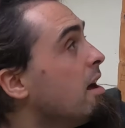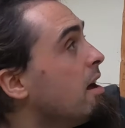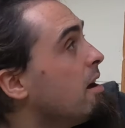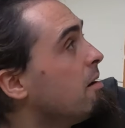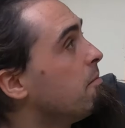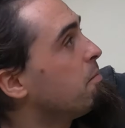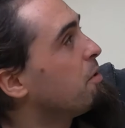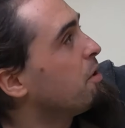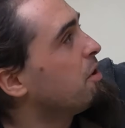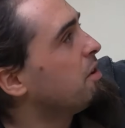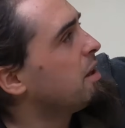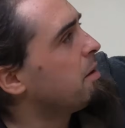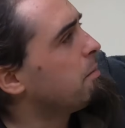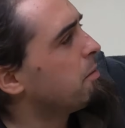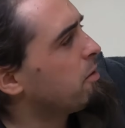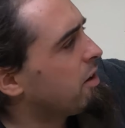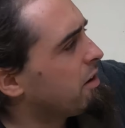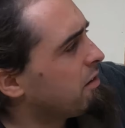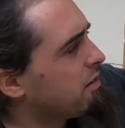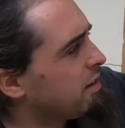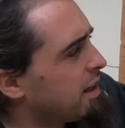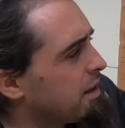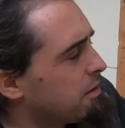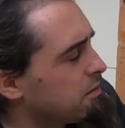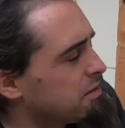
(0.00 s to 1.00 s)
and putting them
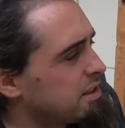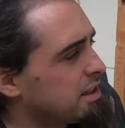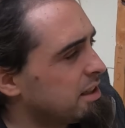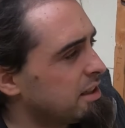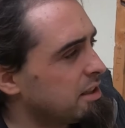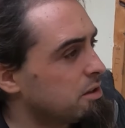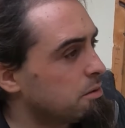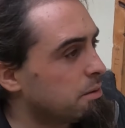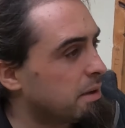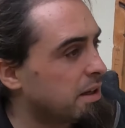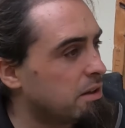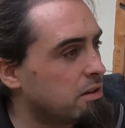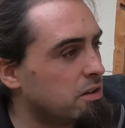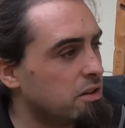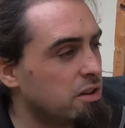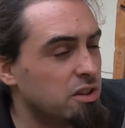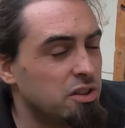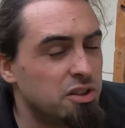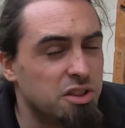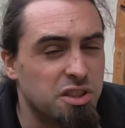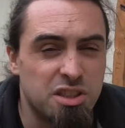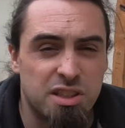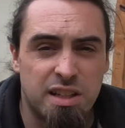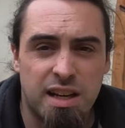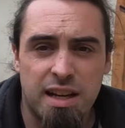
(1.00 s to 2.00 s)
around the outside as well,
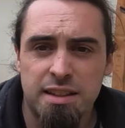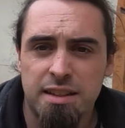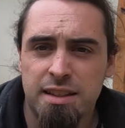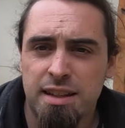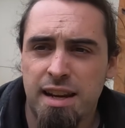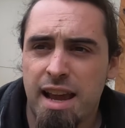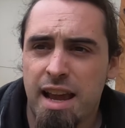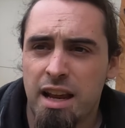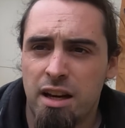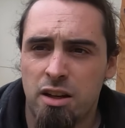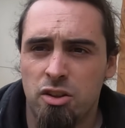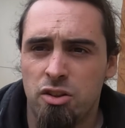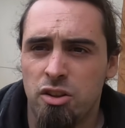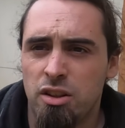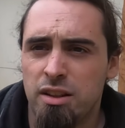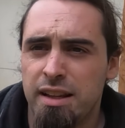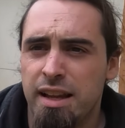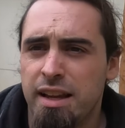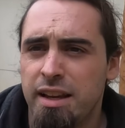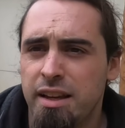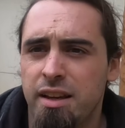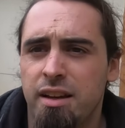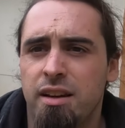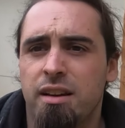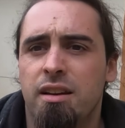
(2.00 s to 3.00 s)
just to add an extra
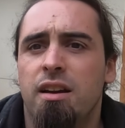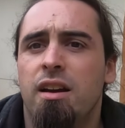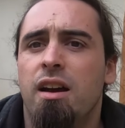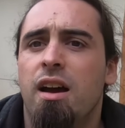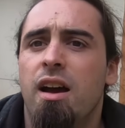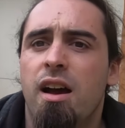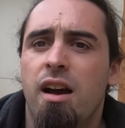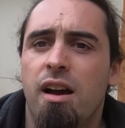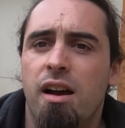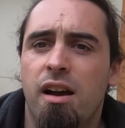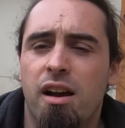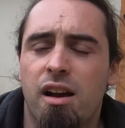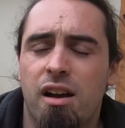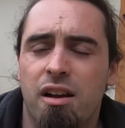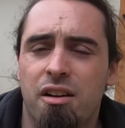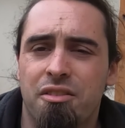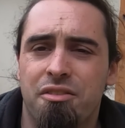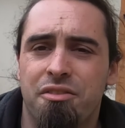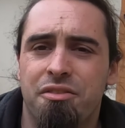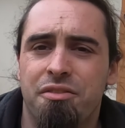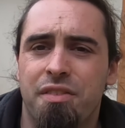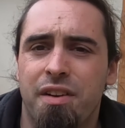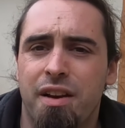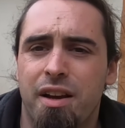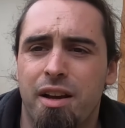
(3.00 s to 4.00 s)
layer
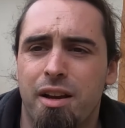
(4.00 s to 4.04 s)
of